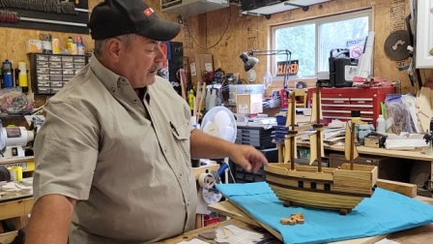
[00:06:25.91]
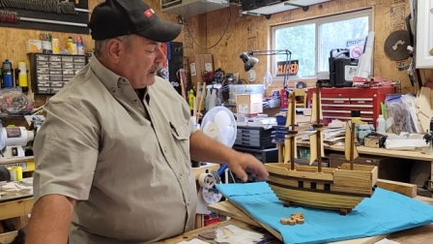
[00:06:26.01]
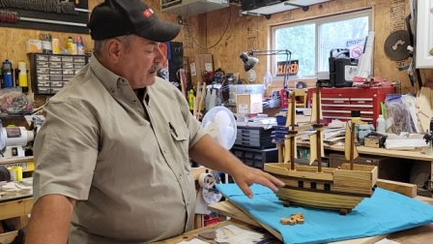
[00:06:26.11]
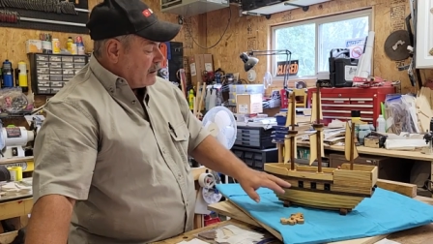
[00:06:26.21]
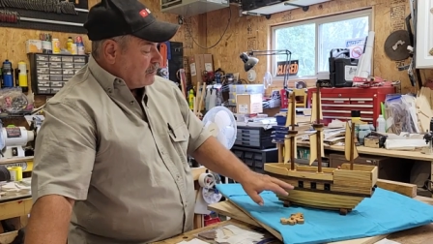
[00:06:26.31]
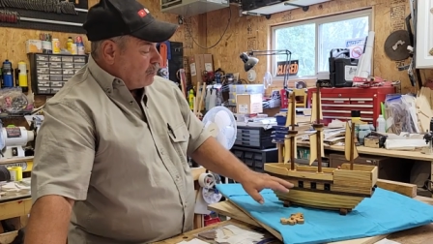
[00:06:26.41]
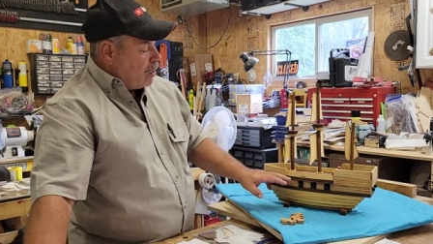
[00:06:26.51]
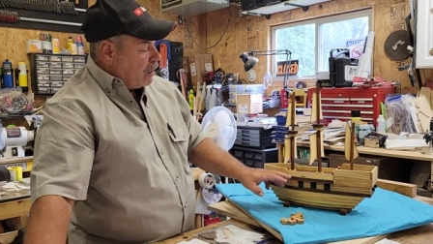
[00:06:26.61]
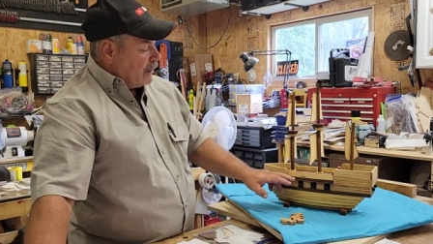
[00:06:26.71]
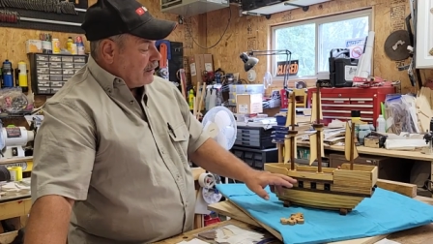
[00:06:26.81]
I think this is
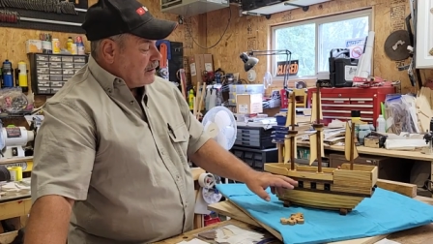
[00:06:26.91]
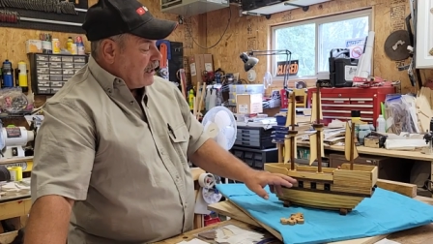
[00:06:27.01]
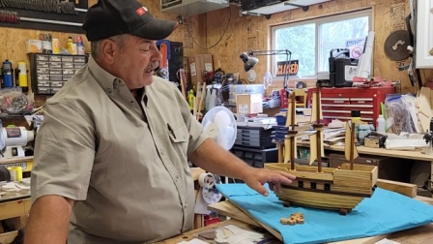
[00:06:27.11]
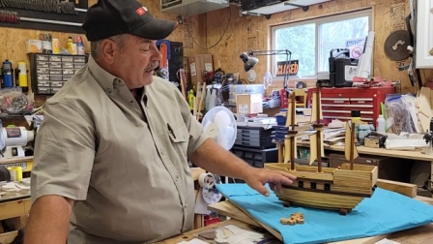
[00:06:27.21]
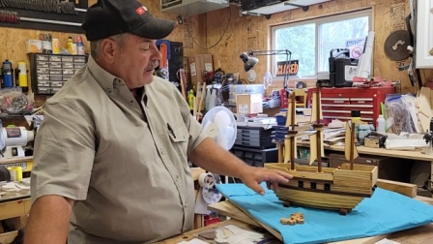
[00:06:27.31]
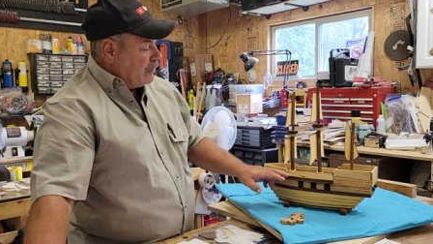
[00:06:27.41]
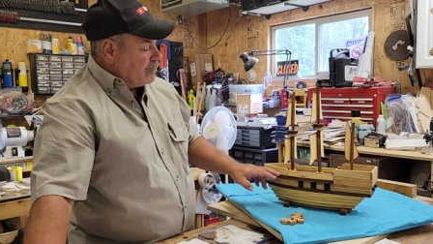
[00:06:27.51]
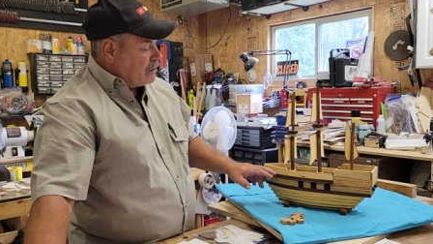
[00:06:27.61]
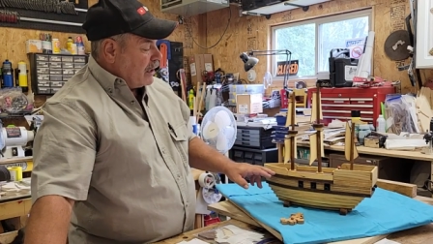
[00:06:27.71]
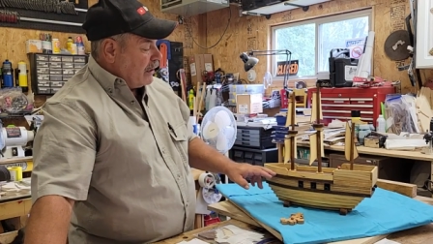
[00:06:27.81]
walnut stain I
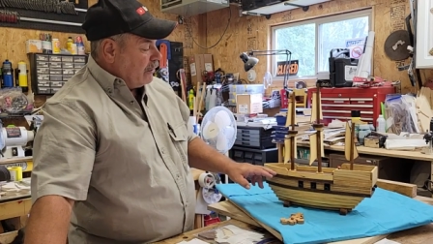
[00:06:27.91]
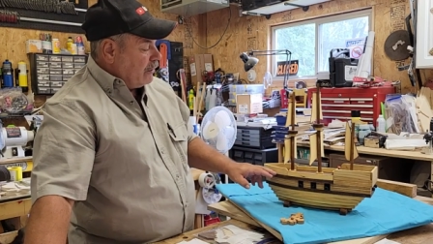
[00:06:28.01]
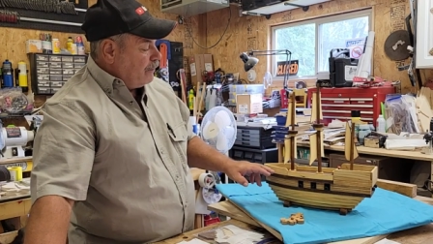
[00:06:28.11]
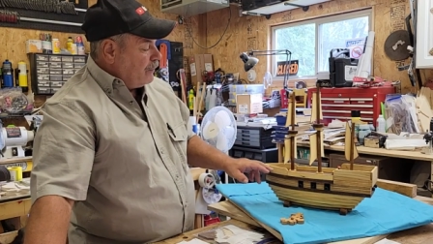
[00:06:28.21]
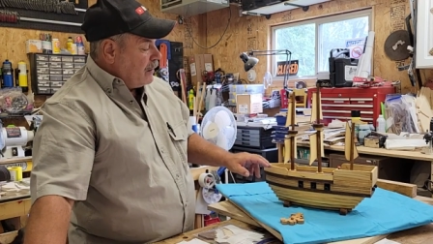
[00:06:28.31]
used on there.